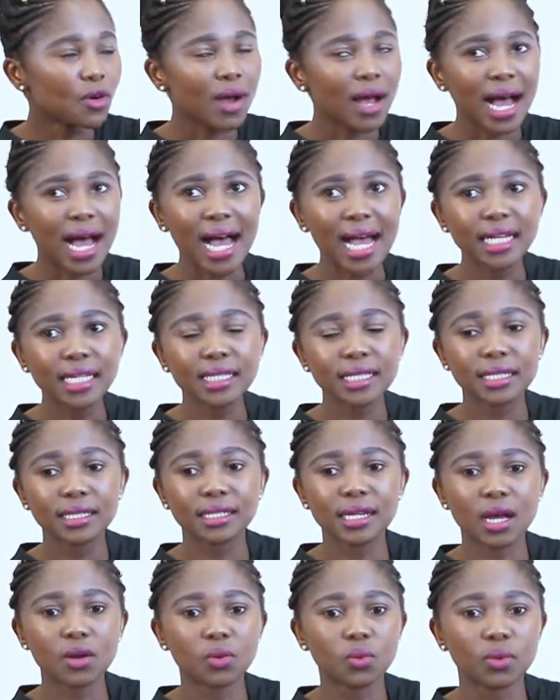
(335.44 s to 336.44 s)
I sit
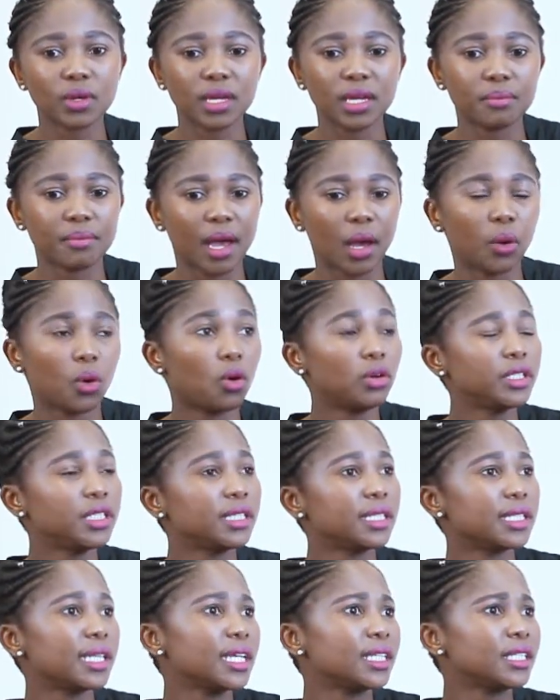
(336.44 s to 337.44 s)
down in my coaching
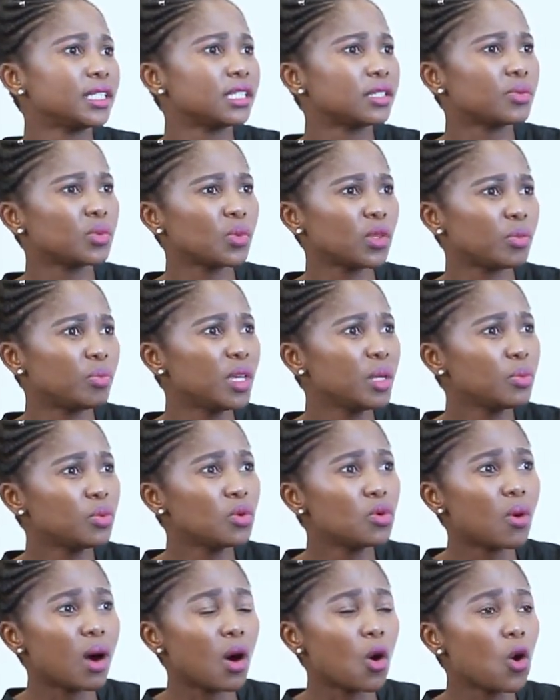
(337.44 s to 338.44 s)
sessions with people
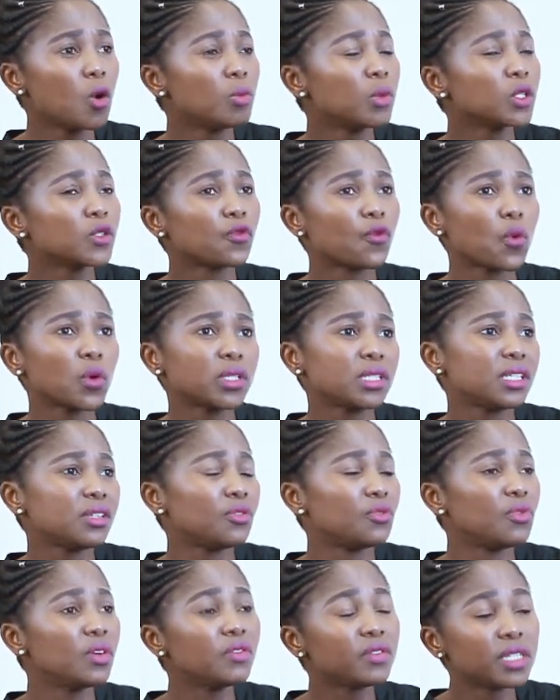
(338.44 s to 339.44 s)
who are almost 40,
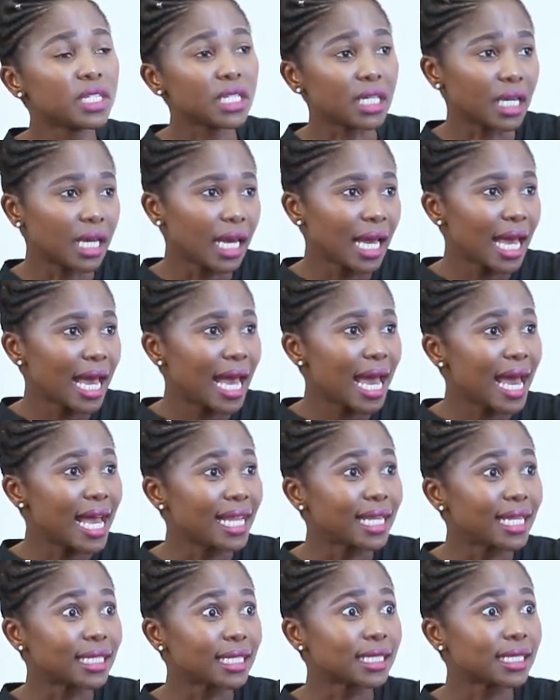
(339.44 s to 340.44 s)
50,
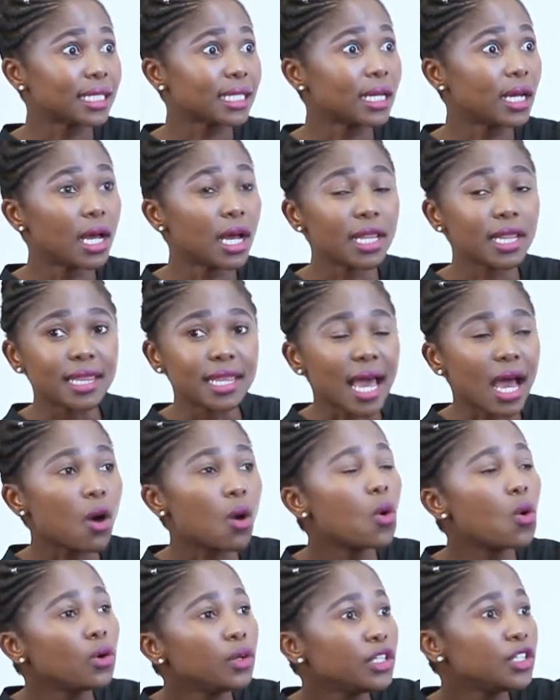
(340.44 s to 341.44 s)
and they are
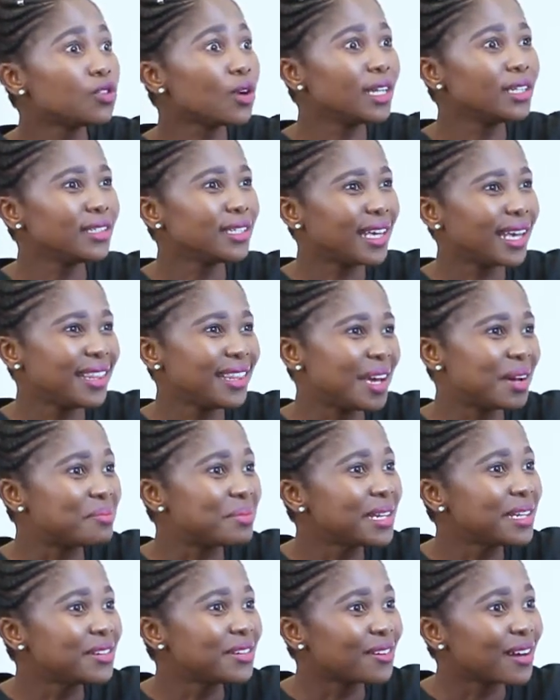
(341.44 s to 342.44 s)
only trying to get their
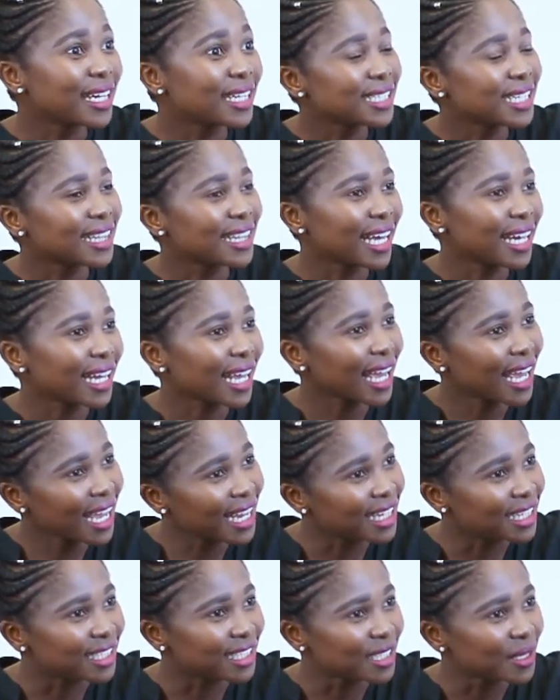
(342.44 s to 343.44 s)
money right at that
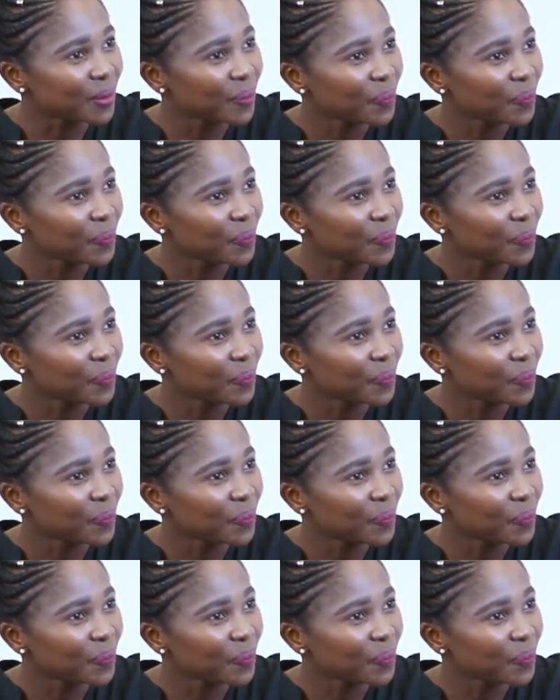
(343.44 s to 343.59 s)
age.